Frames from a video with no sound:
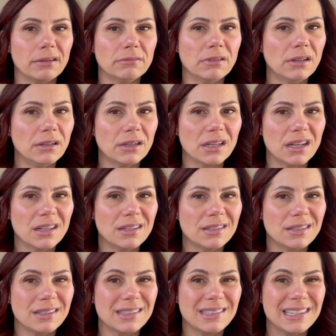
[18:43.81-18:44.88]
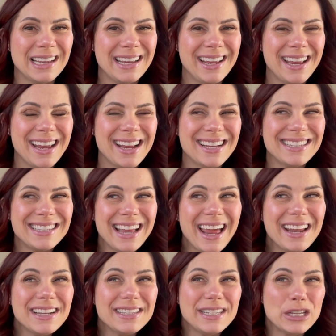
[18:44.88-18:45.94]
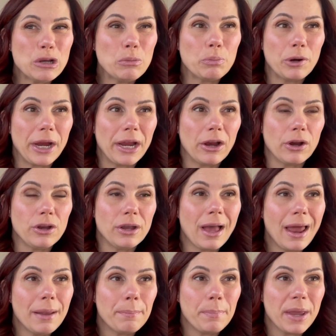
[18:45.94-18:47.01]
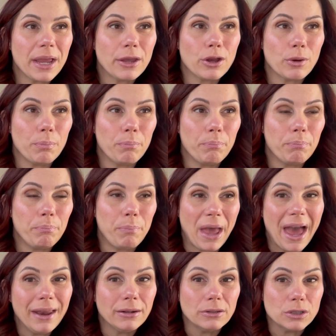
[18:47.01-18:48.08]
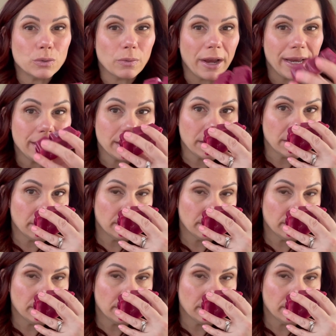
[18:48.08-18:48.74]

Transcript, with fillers: Well, because it's not a deal breaker. You got to pick your battles, right?